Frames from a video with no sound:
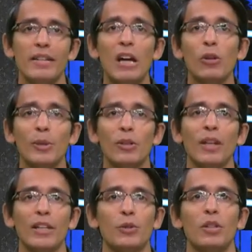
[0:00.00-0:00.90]
and I will be your
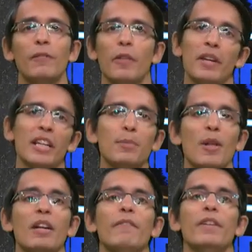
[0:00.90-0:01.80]
lecturer for the next
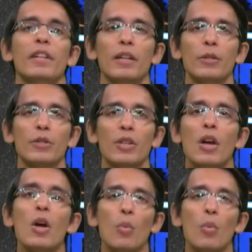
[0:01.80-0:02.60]
block of videos,